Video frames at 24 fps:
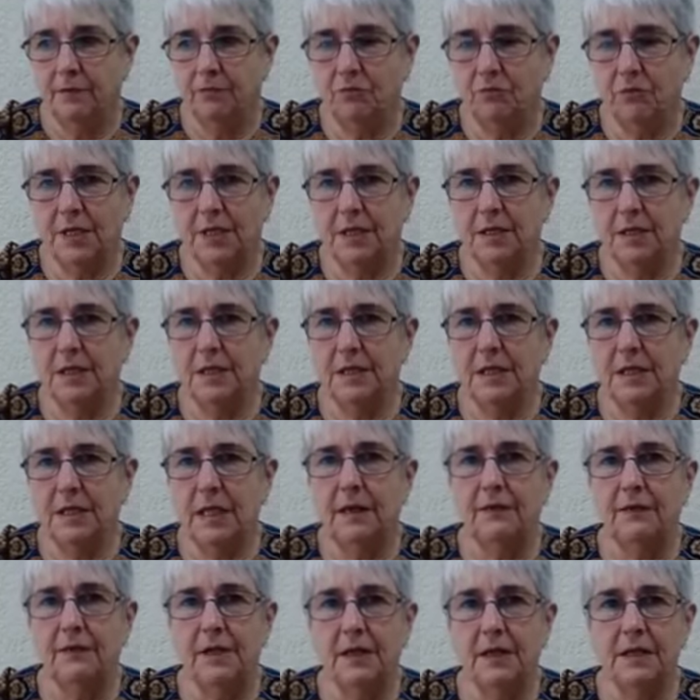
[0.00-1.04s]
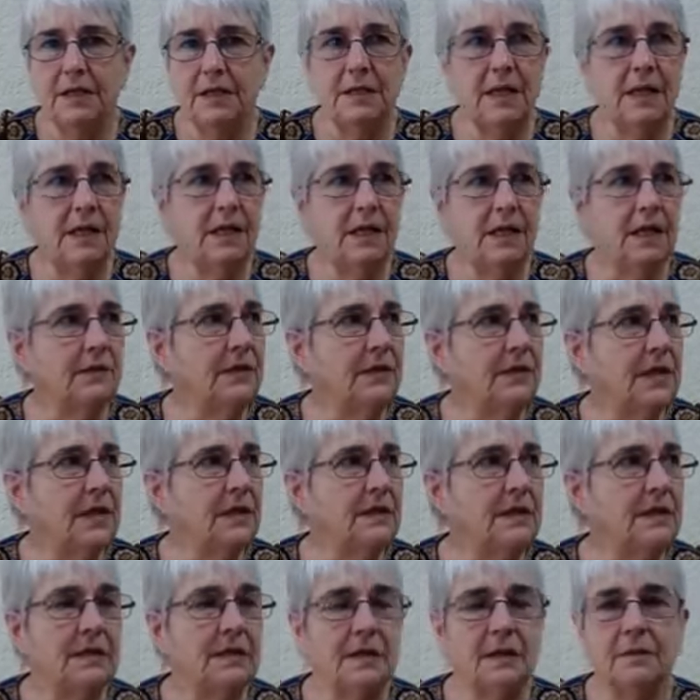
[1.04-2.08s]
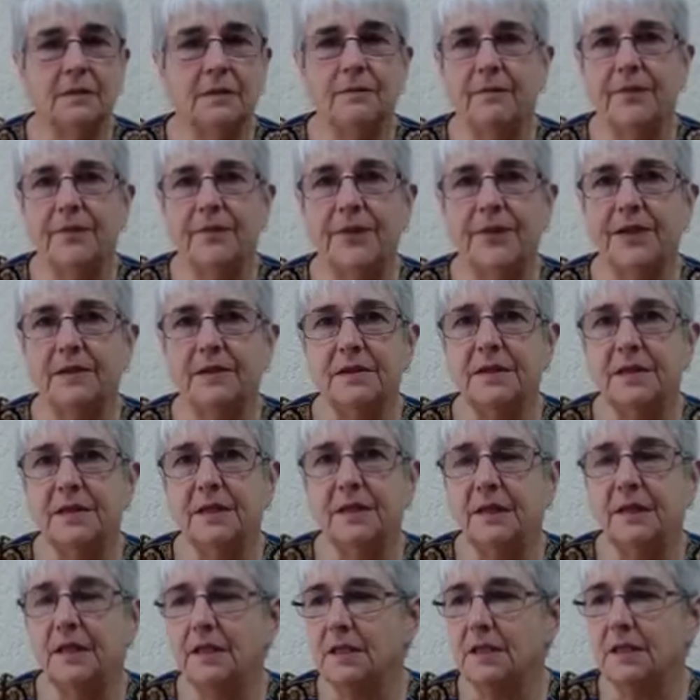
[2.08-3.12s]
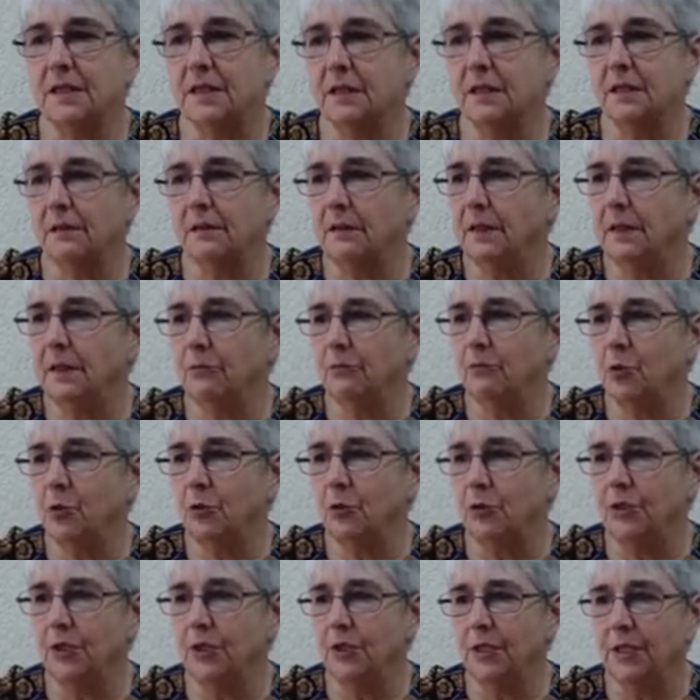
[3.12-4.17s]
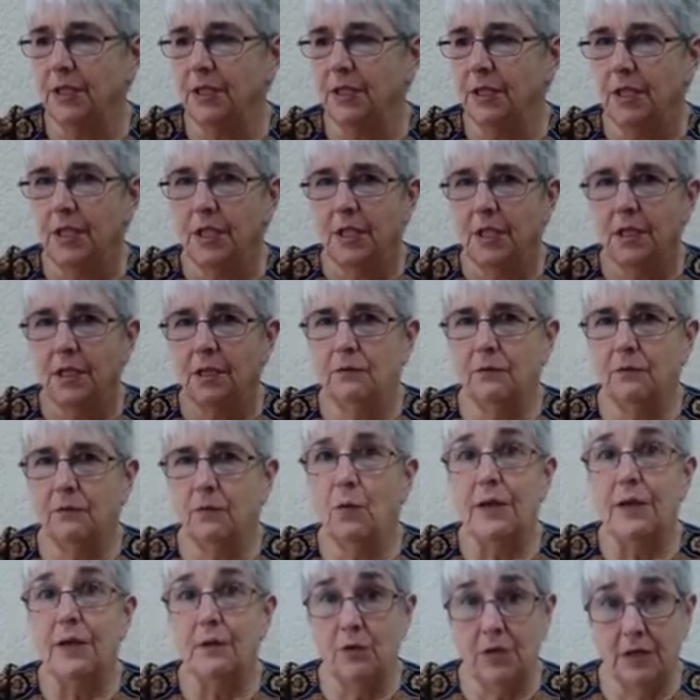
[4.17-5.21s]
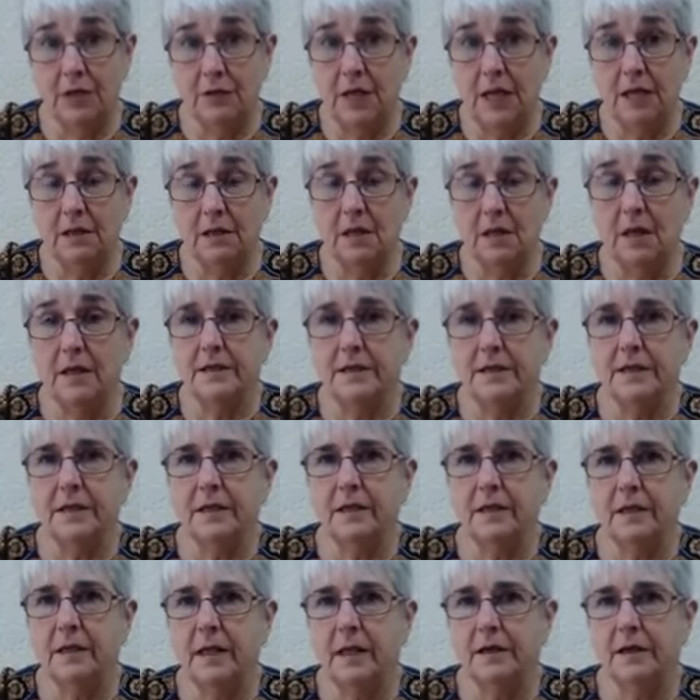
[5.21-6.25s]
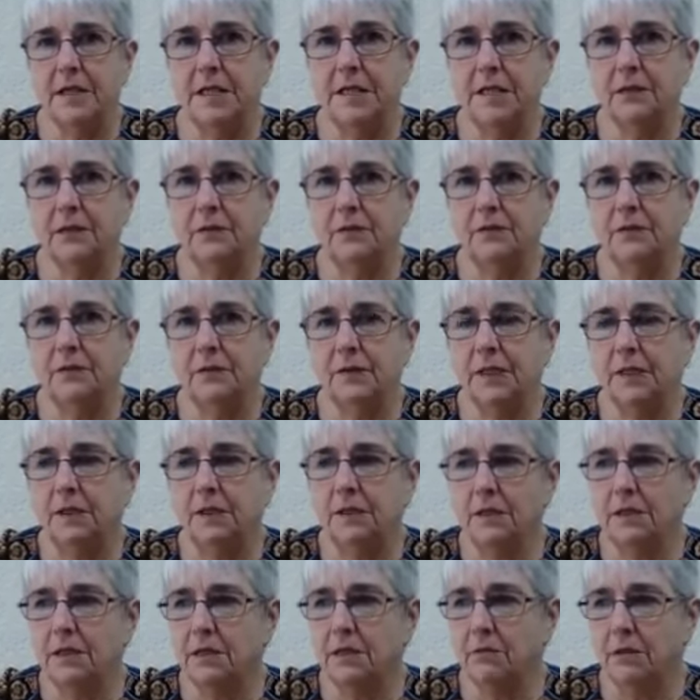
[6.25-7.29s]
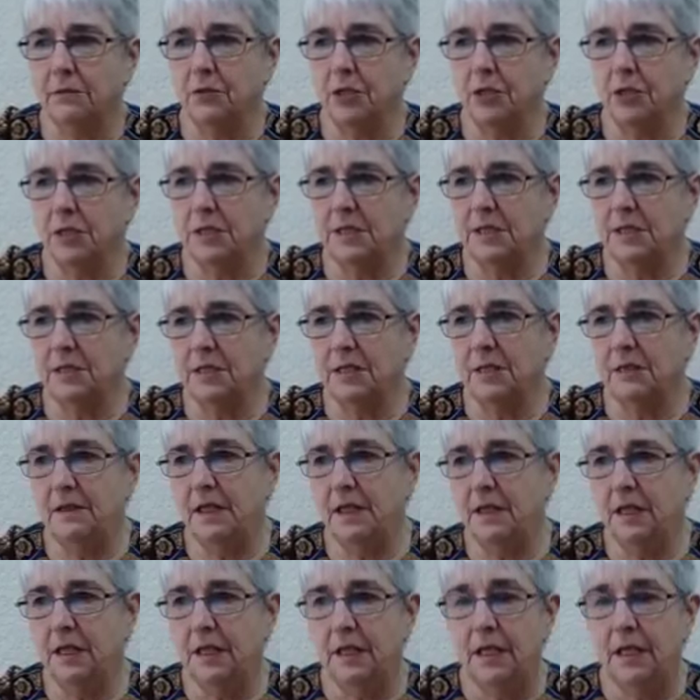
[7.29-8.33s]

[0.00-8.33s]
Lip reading: But to have an understanding of these things, it's important when we're analysing a narrative in the scripture to see that